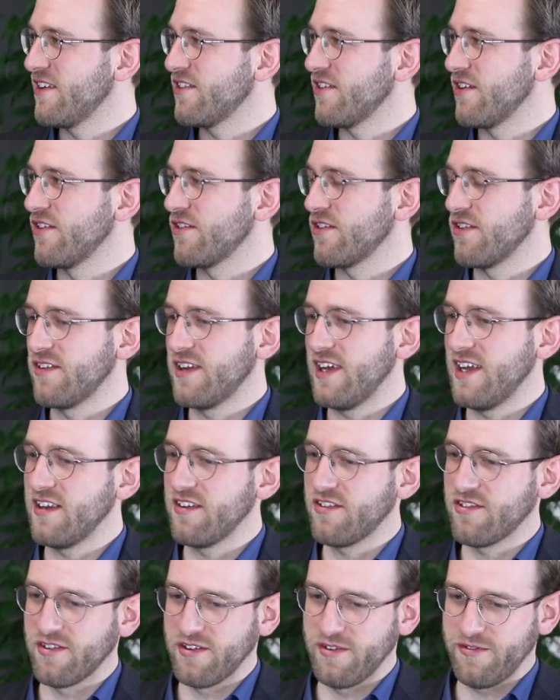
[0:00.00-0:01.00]
so that
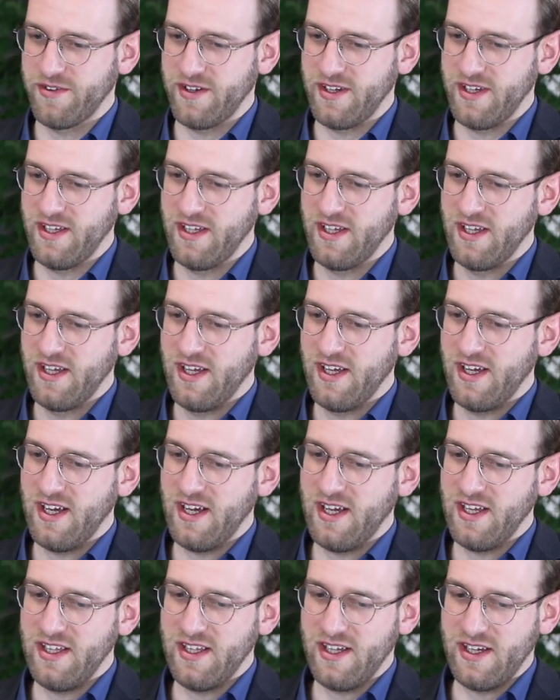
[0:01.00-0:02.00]
is sort of
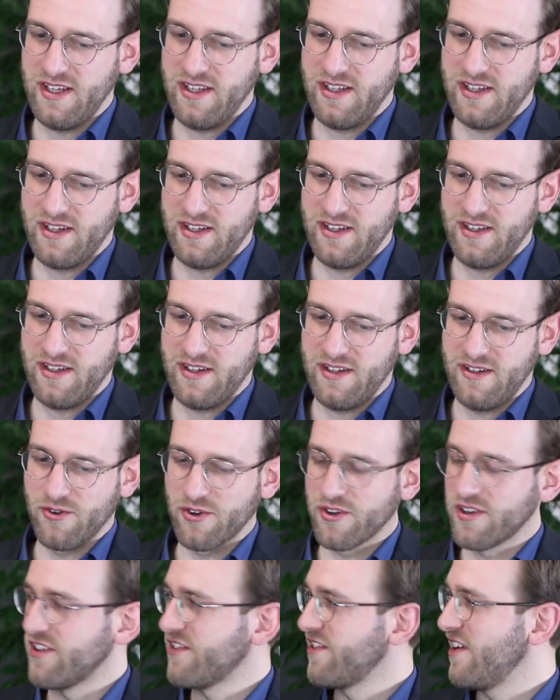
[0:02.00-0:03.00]
an
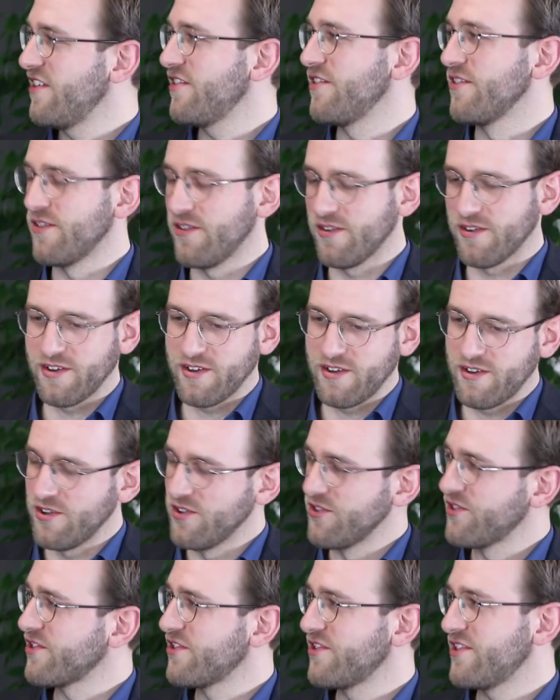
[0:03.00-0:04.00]
organizational or a
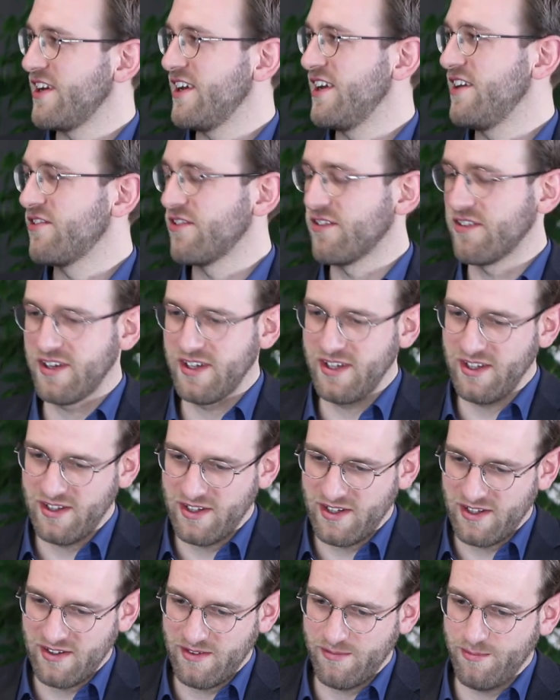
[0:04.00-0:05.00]
culture change or
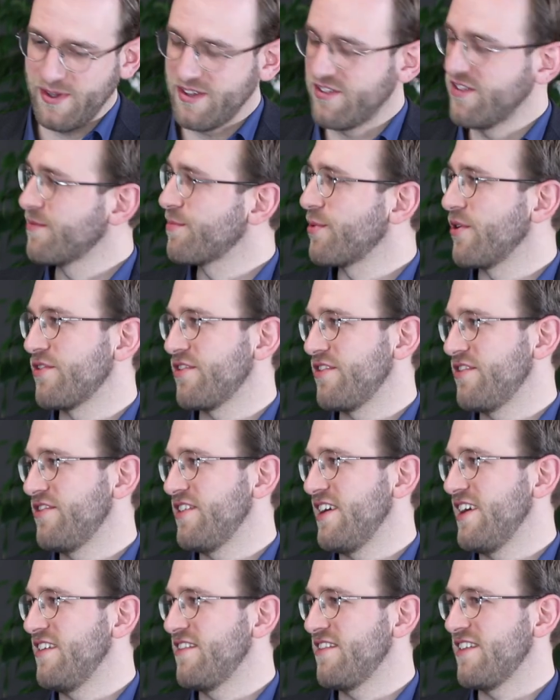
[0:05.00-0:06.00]
a business process
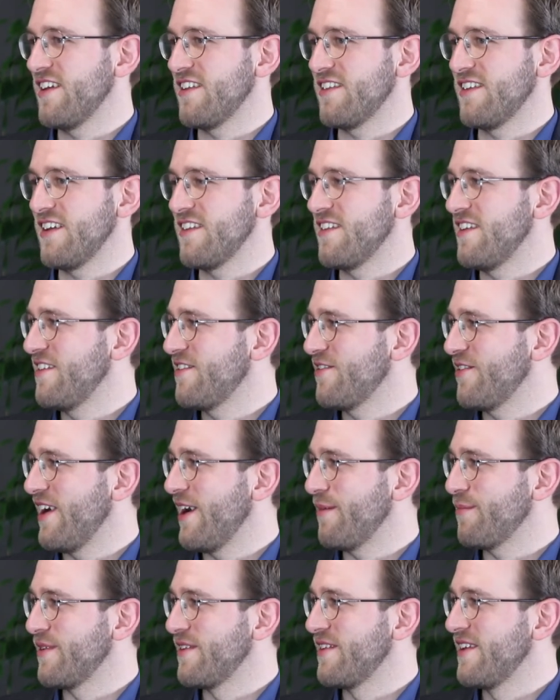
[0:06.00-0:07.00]
change that needs to
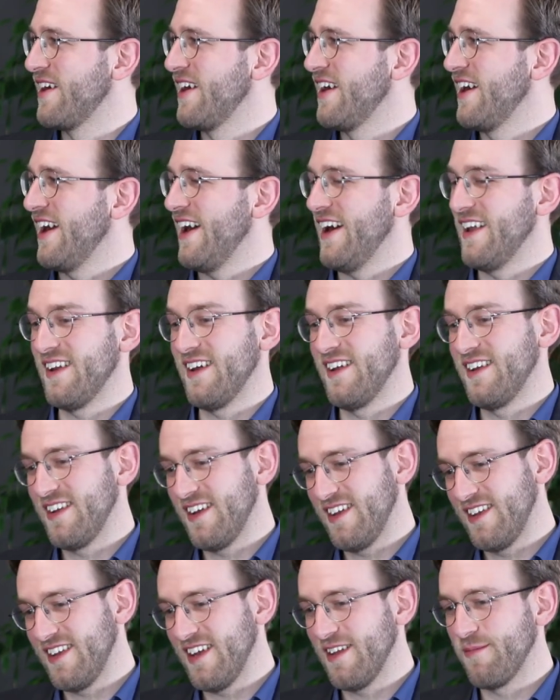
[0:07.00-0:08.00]
happen,
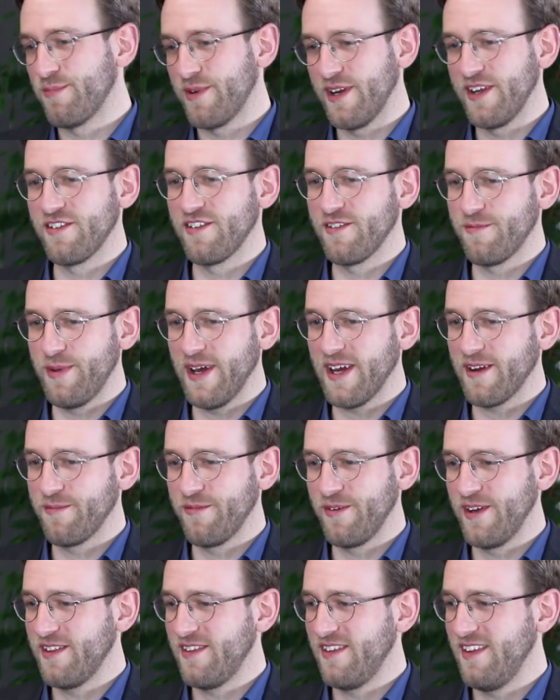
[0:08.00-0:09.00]
and that brings us back
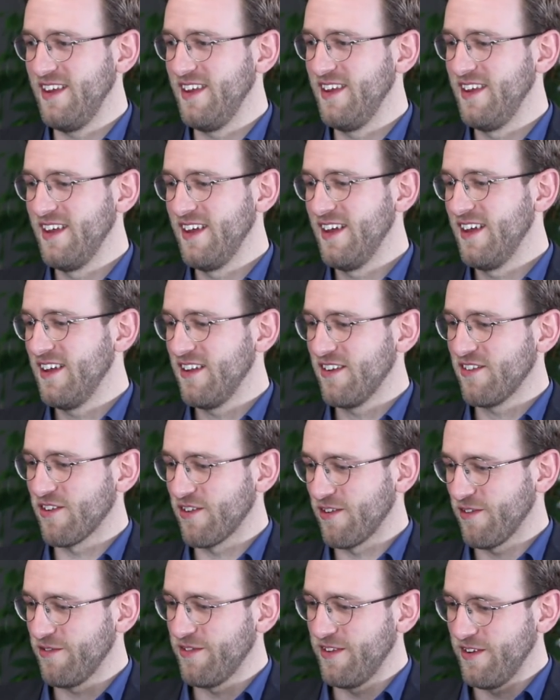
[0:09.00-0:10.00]
with the sort
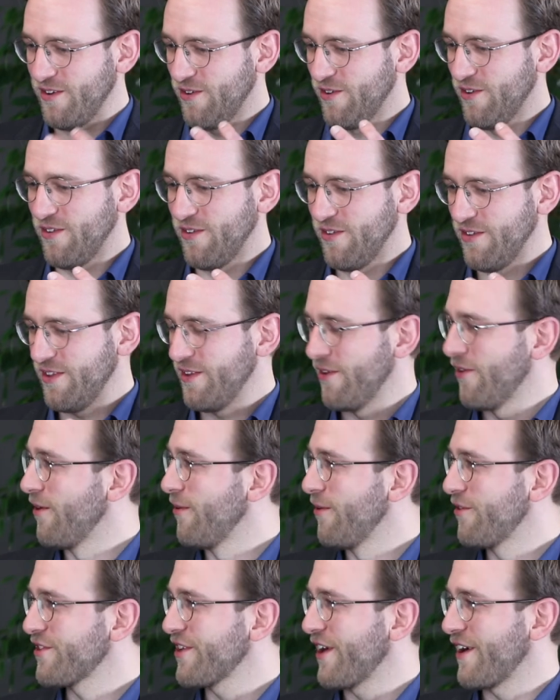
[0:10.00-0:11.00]
of the
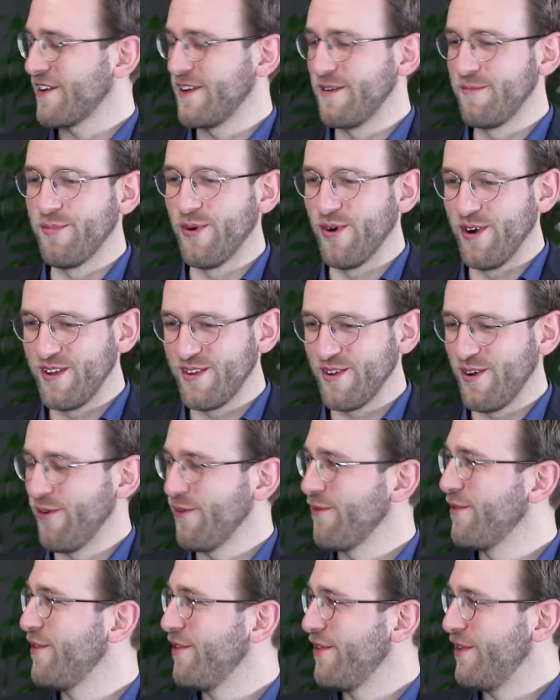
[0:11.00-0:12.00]
whole starting point
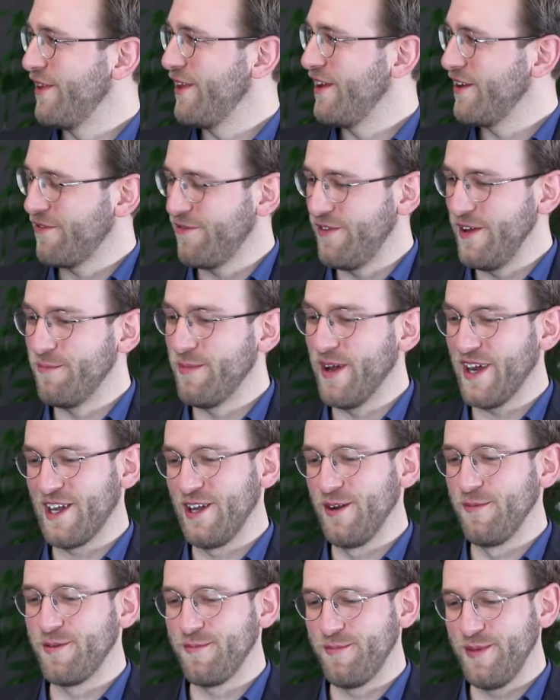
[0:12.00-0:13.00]
of this feedback
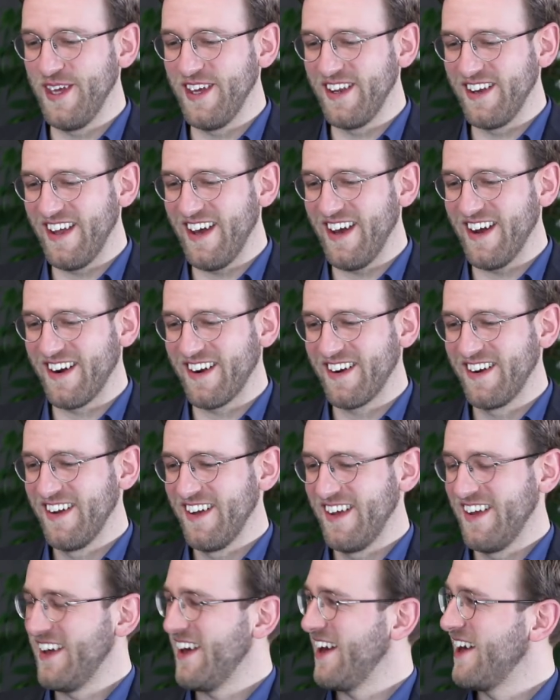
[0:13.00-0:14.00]
loops being there,
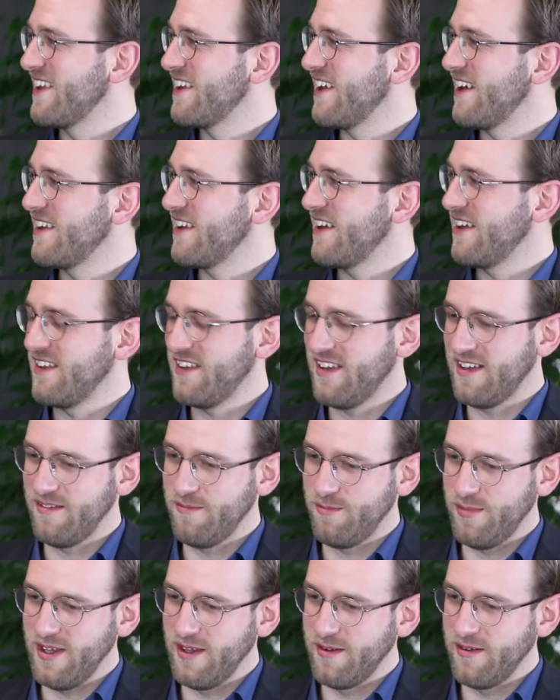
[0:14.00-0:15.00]
and
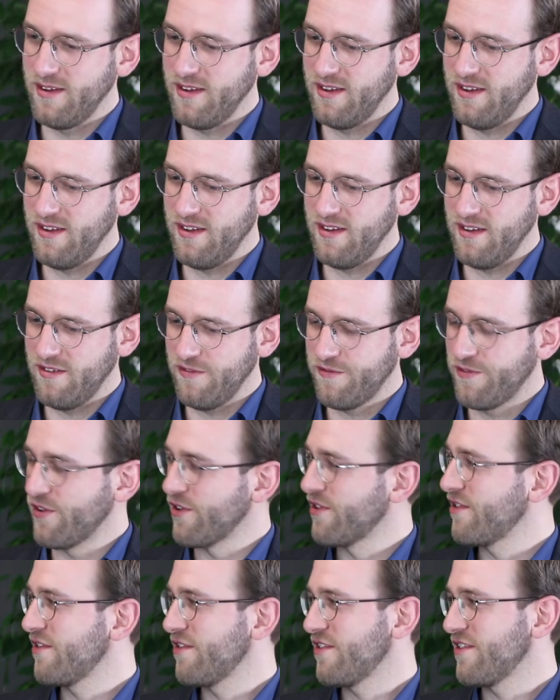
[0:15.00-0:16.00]
being the
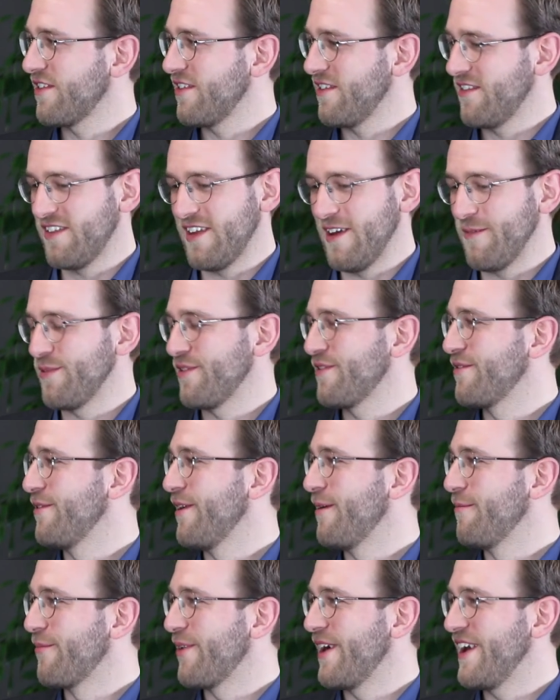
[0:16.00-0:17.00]
first step is to
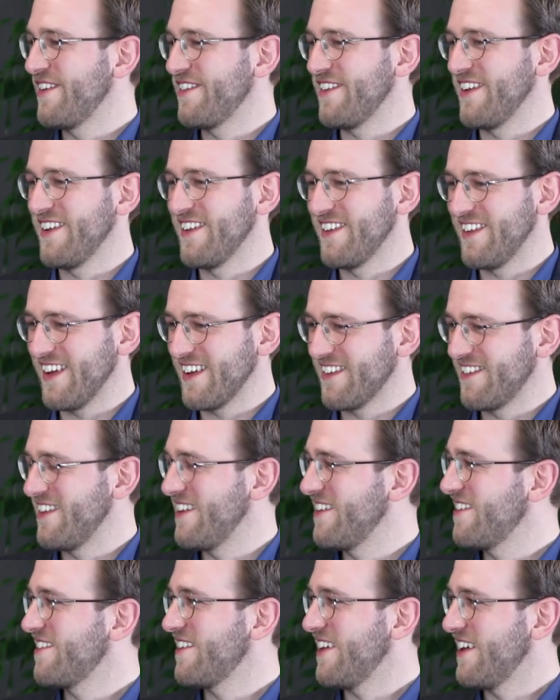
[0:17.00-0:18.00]
embrace that it
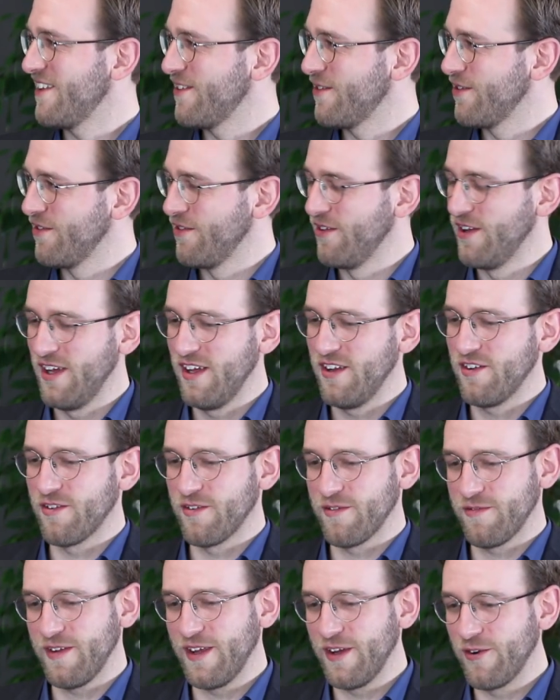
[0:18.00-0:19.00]
exists and to sort
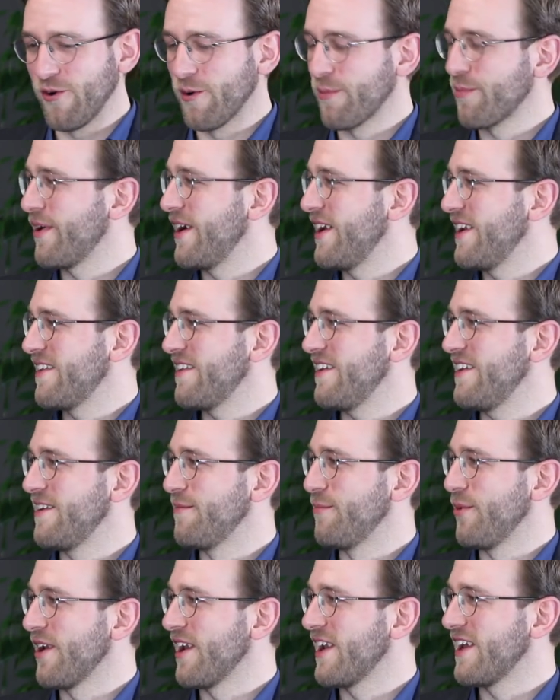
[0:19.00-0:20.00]
of incorporate it in the
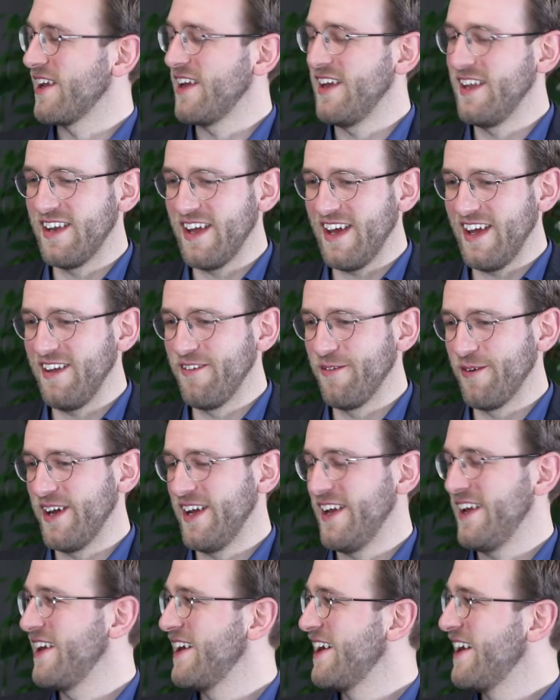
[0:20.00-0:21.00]
modeling in a
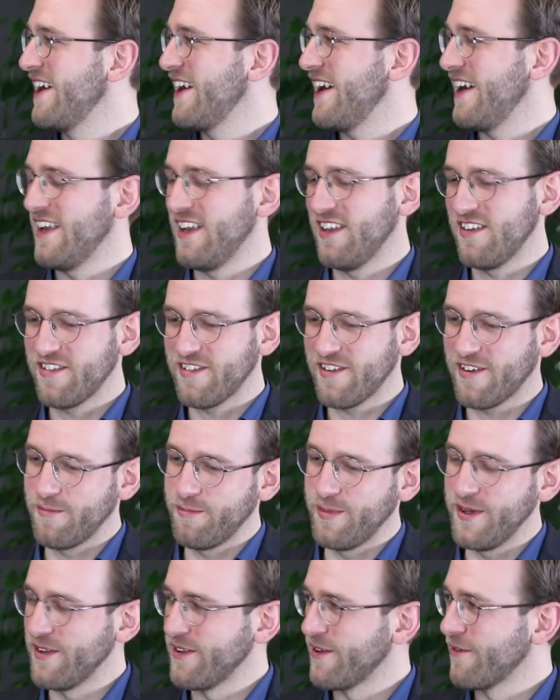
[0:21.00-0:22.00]
way, and then start
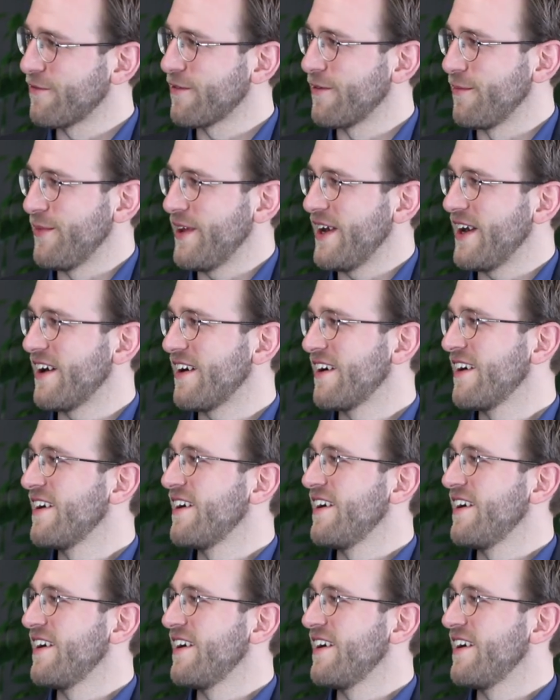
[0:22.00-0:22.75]
building from there.